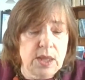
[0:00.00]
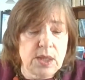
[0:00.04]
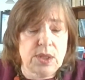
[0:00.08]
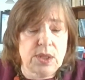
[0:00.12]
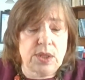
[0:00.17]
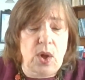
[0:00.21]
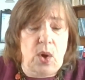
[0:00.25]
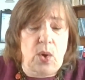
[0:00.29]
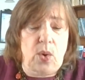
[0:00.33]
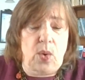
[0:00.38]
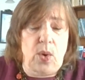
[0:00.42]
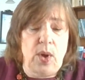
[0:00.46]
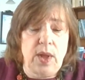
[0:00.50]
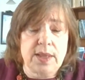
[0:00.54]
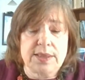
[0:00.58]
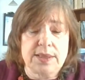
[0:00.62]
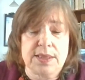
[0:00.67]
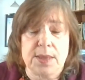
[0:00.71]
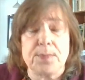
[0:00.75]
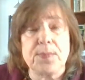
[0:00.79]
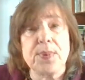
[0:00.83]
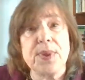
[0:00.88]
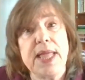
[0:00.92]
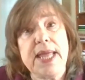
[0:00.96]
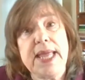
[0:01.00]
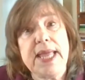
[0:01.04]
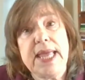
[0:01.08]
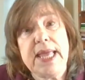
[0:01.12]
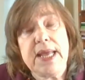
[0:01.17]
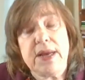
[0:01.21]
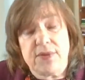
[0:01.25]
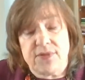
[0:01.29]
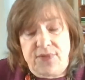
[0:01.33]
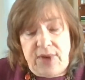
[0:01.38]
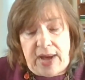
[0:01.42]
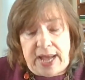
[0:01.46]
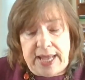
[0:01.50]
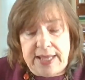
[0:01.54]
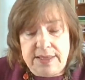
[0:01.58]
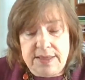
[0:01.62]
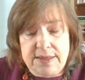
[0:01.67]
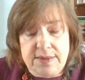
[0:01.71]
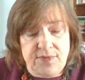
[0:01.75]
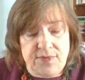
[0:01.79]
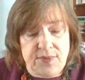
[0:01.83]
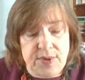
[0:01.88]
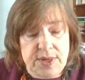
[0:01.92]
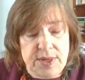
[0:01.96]
so the playing of
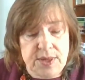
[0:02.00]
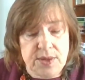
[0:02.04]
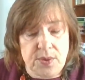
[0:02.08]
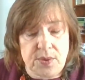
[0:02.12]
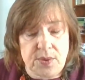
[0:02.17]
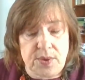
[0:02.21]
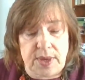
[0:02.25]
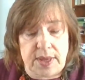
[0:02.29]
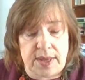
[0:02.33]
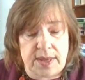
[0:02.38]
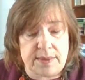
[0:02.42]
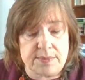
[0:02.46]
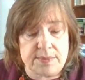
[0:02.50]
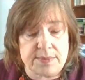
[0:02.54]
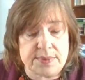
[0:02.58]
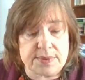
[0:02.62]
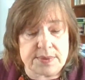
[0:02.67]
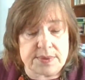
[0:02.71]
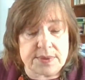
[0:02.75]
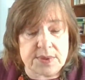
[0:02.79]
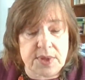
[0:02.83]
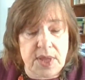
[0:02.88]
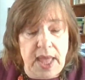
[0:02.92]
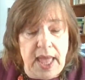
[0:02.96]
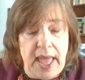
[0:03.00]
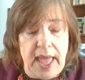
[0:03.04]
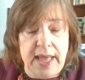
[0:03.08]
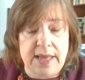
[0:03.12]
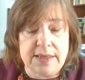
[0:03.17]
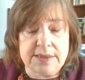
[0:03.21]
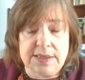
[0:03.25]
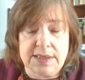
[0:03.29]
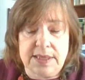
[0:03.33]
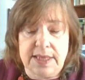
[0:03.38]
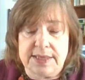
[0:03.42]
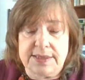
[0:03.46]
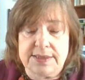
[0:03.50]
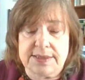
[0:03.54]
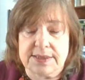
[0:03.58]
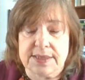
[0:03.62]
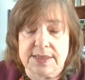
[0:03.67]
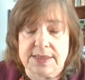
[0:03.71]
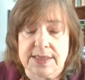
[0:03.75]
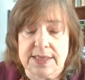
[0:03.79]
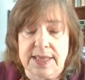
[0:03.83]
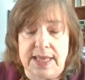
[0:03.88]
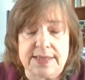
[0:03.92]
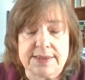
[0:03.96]
violent video games has led to
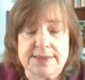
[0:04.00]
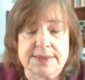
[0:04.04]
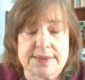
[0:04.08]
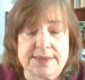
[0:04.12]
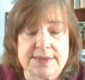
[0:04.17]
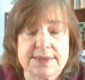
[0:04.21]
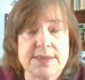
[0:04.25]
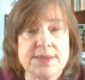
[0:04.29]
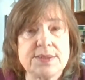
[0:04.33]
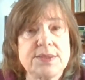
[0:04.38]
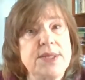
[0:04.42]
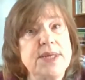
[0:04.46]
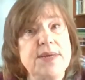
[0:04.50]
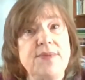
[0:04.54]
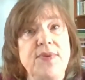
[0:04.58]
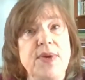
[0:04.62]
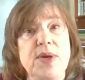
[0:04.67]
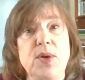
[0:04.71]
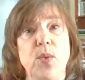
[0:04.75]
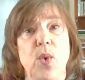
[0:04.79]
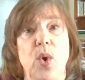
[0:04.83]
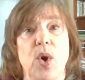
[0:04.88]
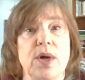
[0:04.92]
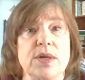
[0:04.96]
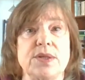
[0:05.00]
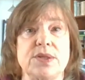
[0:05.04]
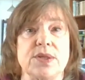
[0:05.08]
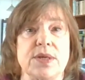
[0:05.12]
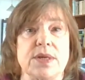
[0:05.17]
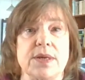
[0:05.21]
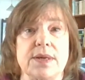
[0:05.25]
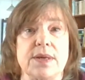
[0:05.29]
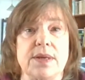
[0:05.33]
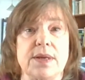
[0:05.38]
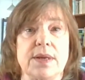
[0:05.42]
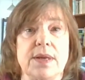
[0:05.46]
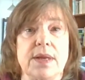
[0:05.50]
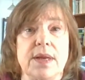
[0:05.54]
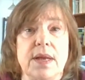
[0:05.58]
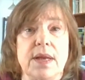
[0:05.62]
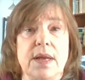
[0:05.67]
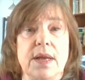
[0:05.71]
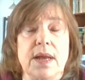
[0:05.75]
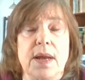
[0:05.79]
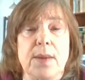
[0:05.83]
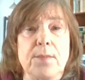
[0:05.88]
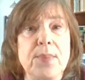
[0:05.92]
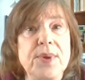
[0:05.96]
less TV watching,
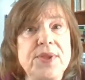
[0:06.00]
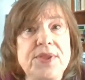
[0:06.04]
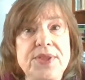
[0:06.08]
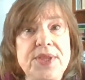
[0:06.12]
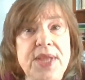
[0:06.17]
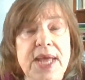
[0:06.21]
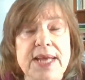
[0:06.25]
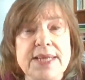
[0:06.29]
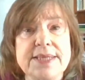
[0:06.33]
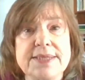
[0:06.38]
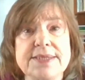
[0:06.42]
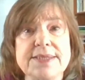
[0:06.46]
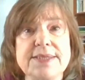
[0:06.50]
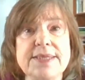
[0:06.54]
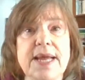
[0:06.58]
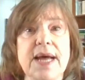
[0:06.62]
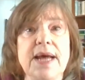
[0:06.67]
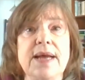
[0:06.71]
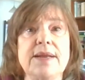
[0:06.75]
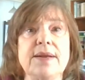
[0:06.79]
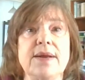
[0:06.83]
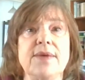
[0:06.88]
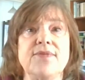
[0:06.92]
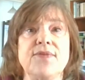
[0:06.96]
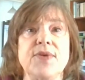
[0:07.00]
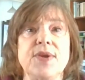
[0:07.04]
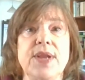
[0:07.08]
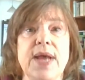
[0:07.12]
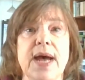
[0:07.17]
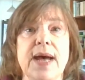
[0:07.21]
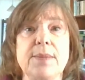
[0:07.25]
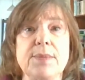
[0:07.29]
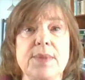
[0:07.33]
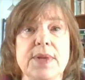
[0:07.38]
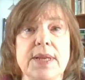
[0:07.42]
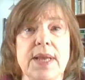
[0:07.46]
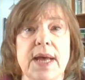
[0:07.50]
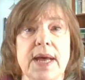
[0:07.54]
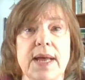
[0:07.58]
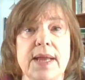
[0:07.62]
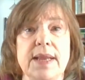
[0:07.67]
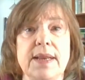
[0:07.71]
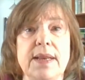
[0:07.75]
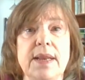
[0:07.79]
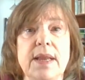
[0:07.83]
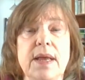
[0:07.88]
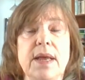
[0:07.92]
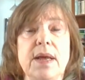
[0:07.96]
but that's not a
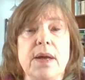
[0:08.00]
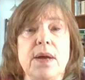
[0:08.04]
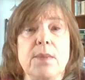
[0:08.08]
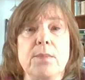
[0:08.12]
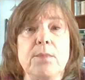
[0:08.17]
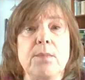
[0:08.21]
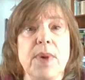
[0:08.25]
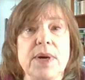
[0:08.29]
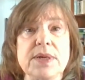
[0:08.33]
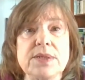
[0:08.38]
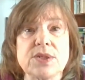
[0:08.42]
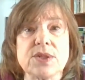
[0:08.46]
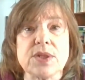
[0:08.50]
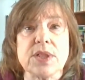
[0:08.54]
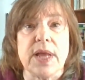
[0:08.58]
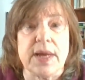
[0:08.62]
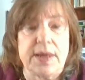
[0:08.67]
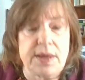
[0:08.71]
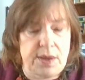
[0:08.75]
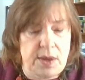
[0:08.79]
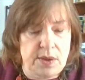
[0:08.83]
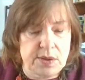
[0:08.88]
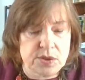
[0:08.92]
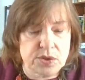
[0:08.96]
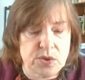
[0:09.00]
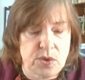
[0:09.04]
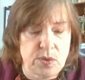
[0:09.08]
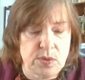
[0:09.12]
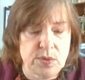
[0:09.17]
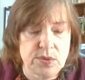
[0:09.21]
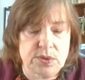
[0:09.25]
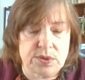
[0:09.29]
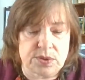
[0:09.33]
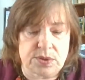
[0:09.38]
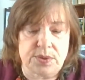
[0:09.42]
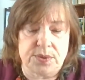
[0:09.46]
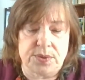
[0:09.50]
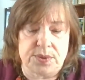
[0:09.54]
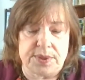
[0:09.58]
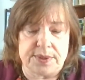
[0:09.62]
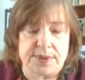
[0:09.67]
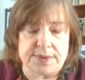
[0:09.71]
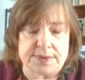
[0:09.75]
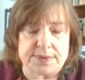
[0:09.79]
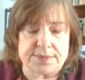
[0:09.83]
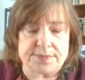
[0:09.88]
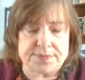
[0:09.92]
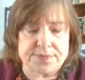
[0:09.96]
phenomenon much like school
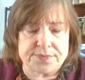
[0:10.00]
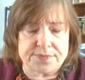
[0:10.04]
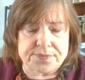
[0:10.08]
shootings.